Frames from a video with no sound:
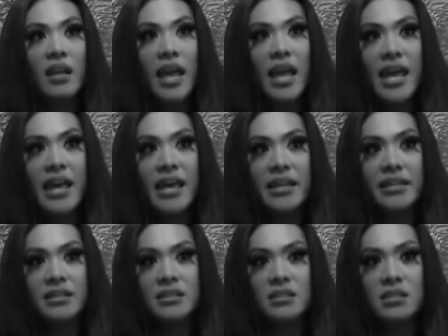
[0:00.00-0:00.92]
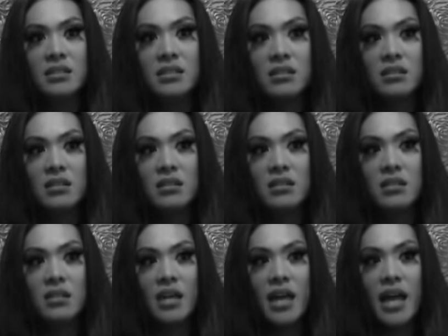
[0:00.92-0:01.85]
and
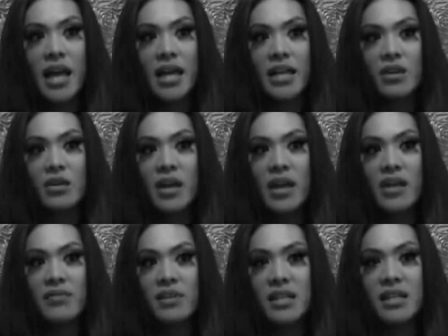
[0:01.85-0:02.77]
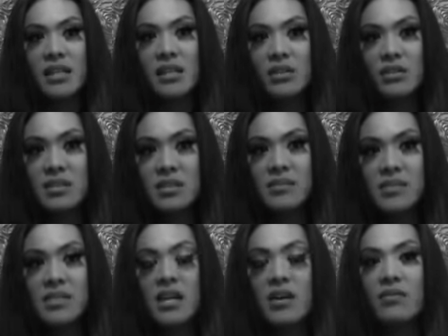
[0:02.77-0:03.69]
I feel like they lose
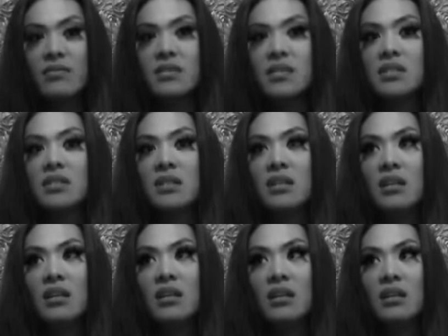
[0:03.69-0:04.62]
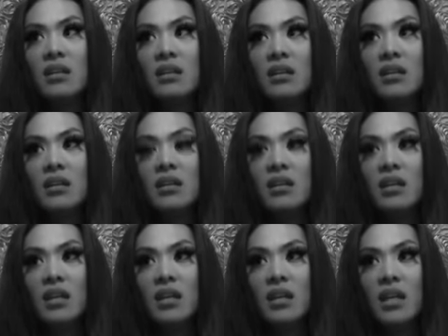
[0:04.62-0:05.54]
themselves
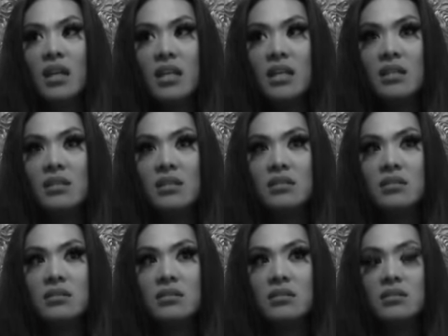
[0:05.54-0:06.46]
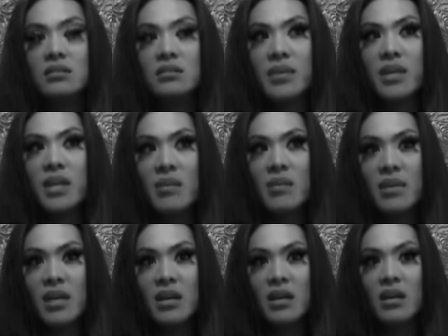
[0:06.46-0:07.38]
in
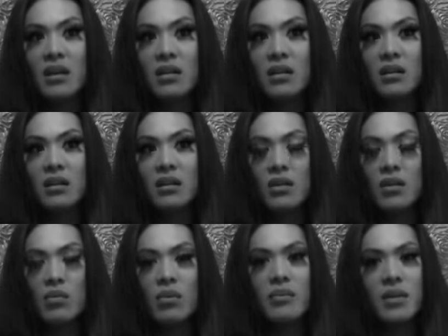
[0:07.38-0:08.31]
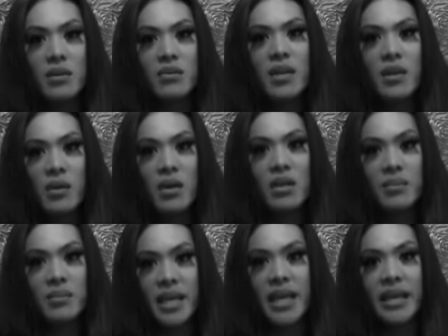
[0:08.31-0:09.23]
becoming the woman who they want
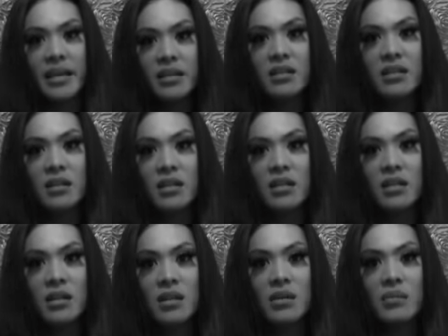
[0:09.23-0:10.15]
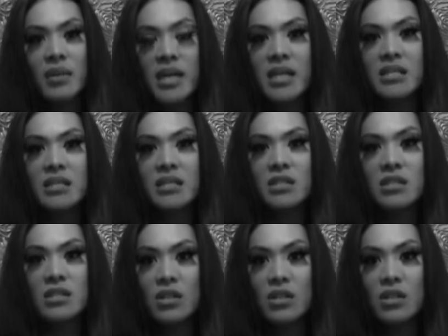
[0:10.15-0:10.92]
to be, because they're